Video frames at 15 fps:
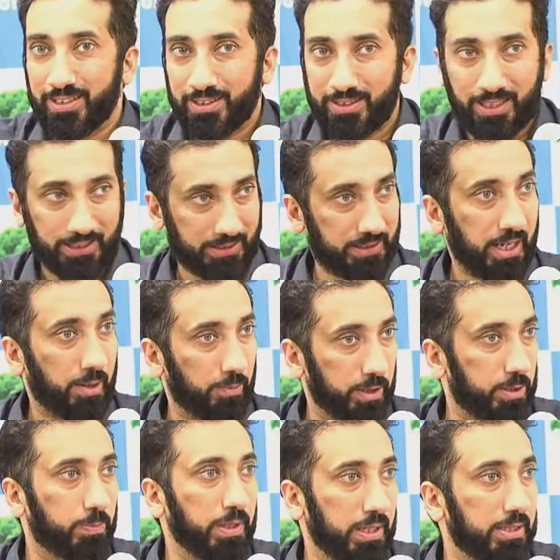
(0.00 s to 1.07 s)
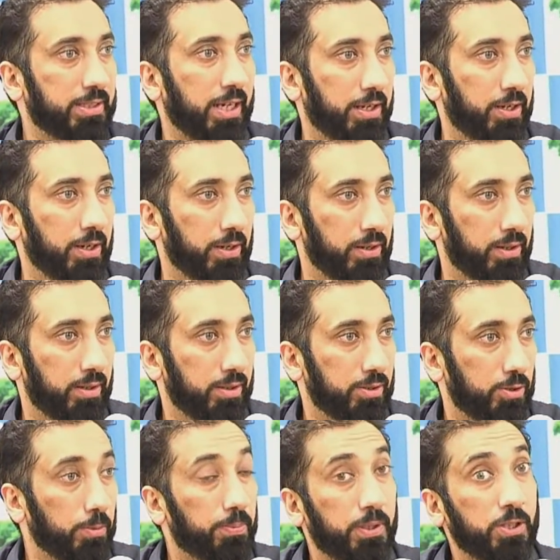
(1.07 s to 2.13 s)
That's not what's being said here.
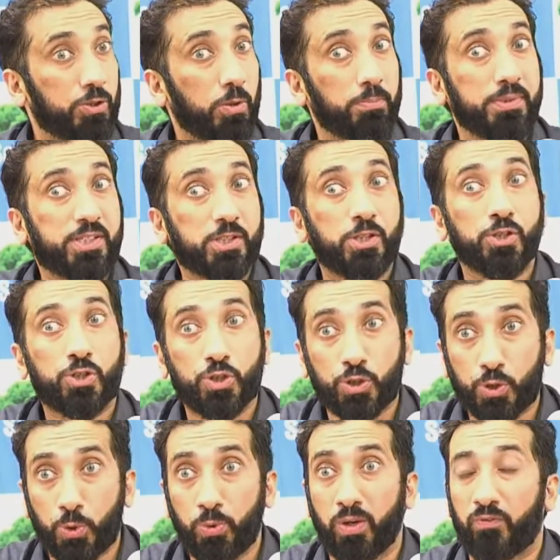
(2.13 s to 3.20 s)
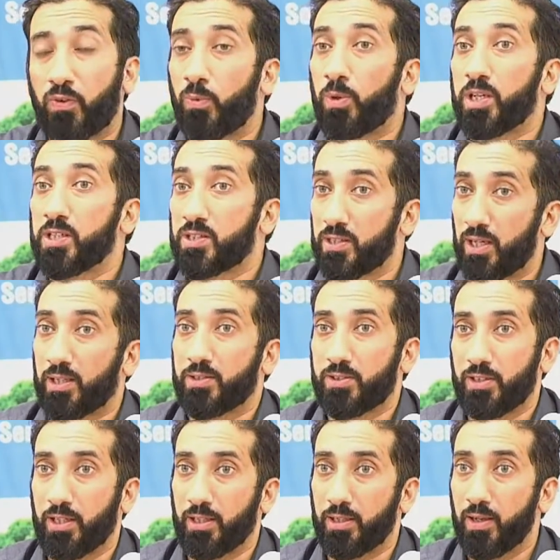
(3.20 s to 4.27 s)
So please don't misconstrue it for what it's not
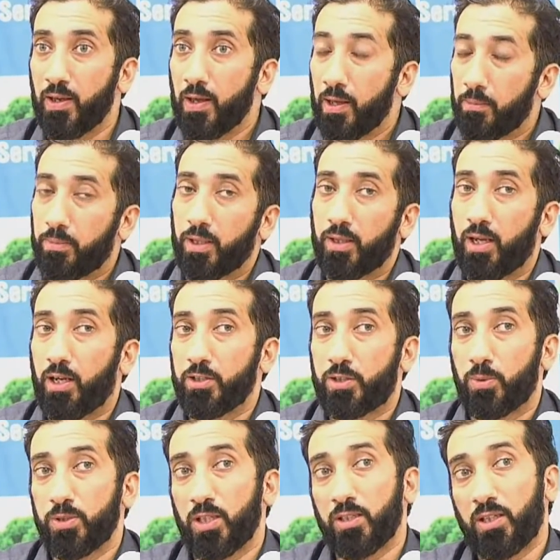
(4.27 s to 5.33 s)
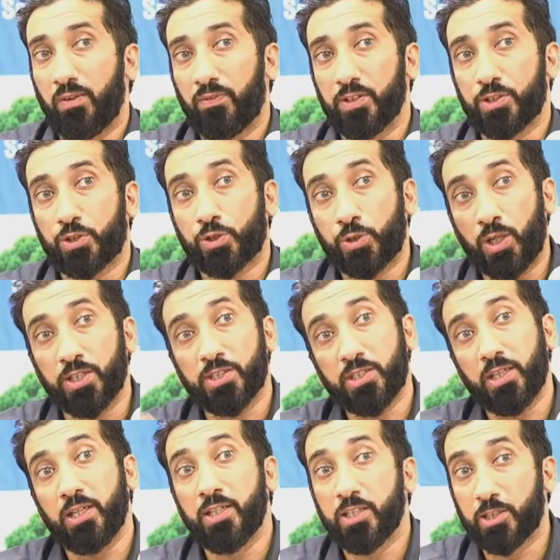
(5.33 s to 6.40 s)
saying. May Allah Azza wa Jal give us trust
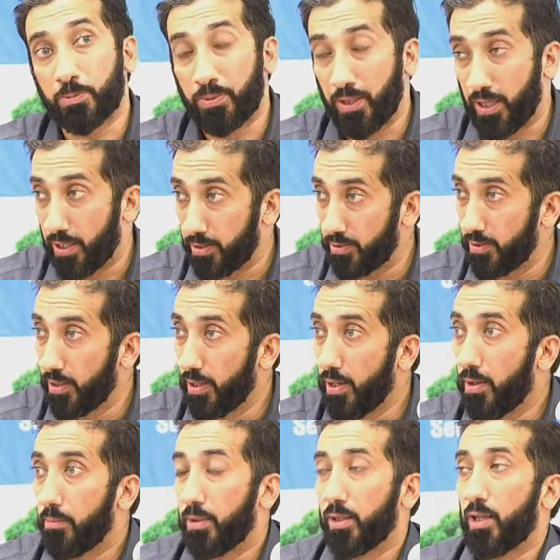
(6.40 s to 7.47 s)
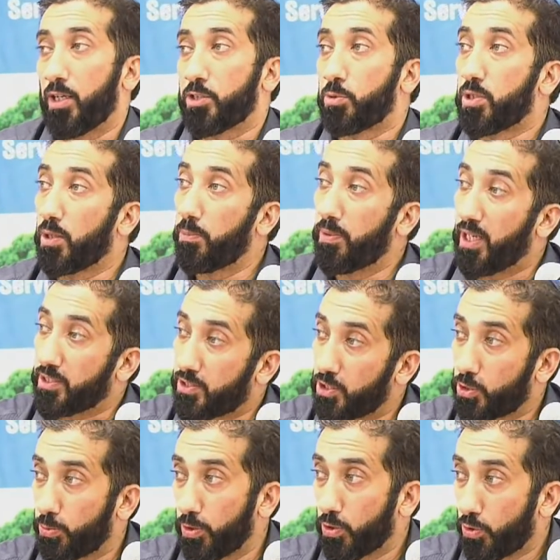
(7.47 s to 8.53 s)
in His plan. May Allah Azza wa Jal bless
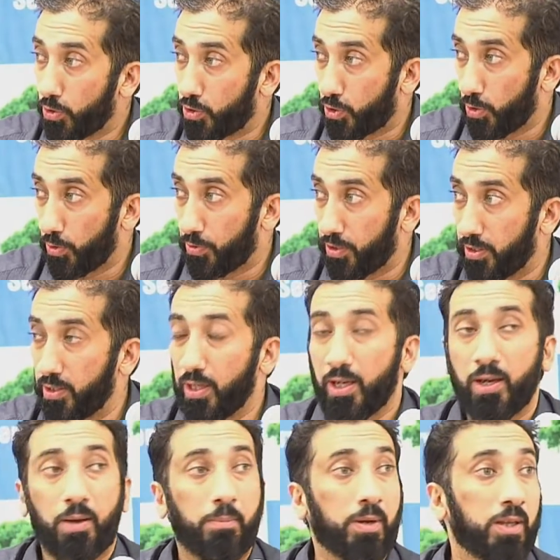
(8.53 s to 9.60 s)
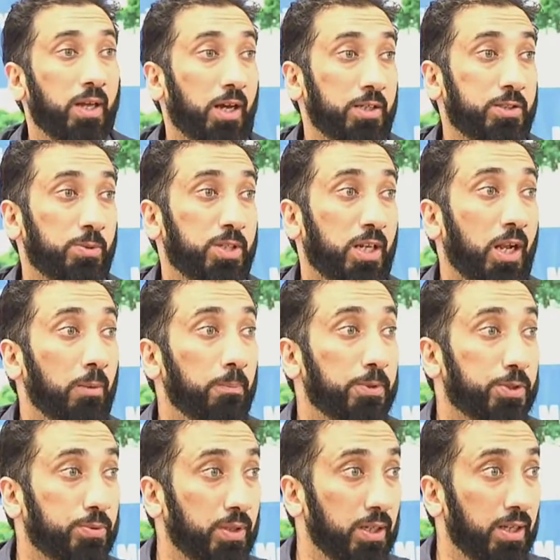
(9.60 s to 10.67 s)
us with good children. May Allah Azza wa Jal help
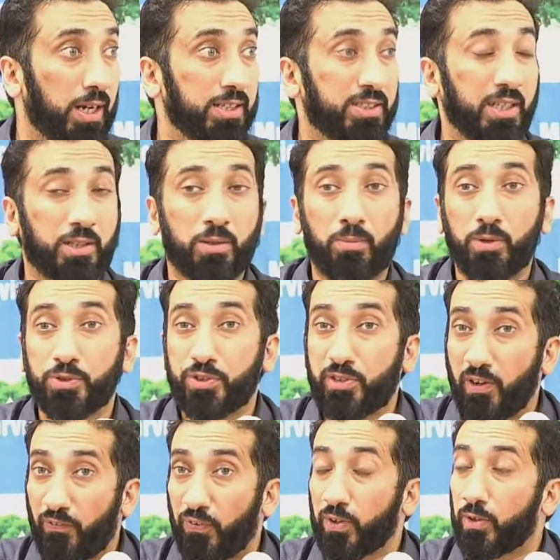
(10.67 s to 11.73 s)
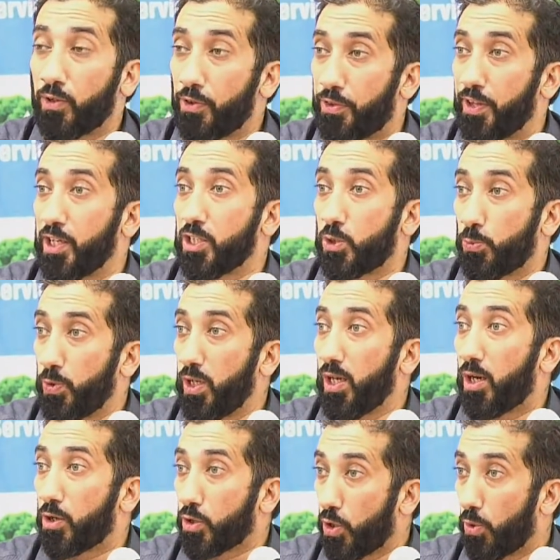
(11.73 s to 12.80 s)
us realize that the most difficult things we
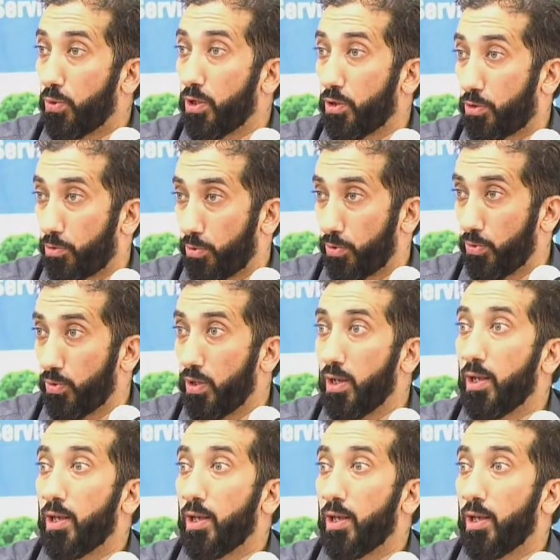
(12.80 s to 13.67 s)
are going through,